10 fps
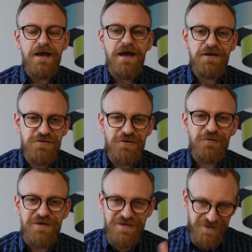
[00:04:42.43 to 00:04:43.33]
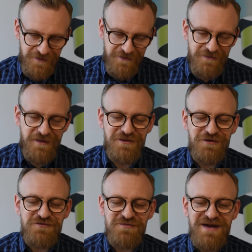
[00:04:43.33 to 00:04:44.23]
And as always, that's a
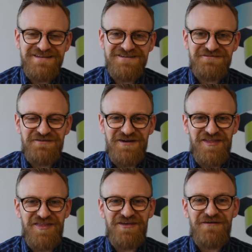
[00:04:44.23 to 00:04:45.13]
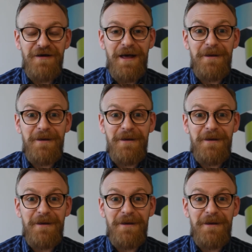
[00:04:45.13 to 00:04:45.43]
good reminder for us to